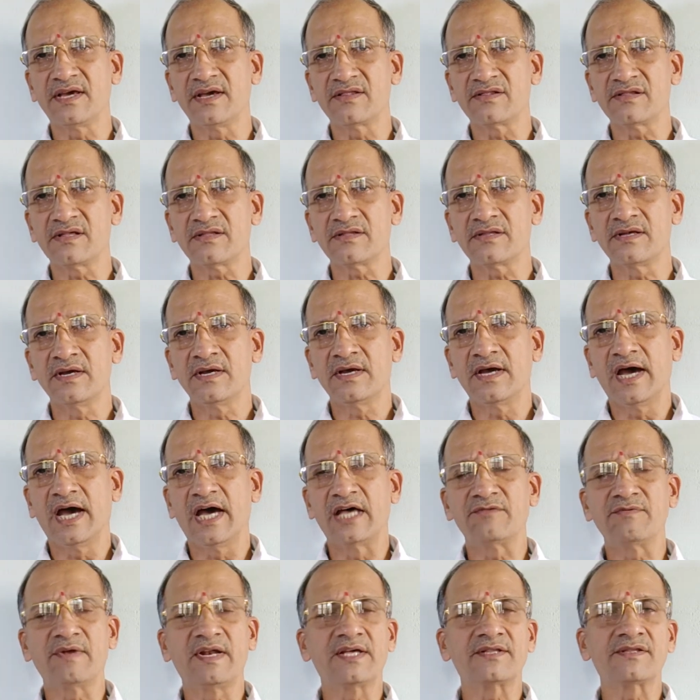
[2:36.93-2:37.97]
cases,
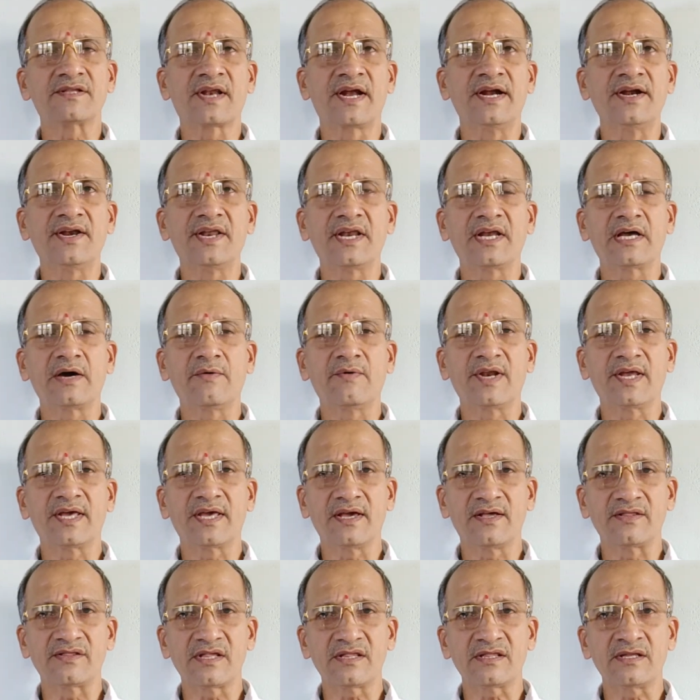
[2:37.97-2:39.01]
as well as rent recovery
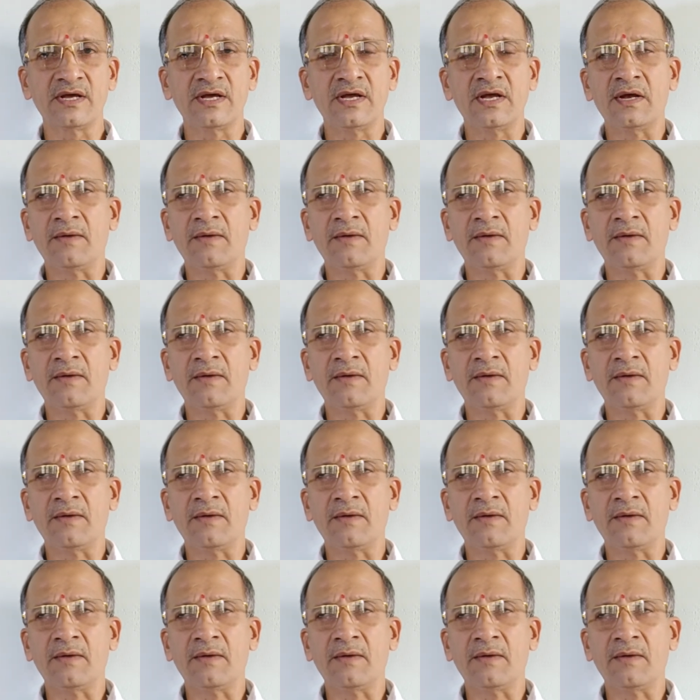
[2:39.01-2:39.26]
cases.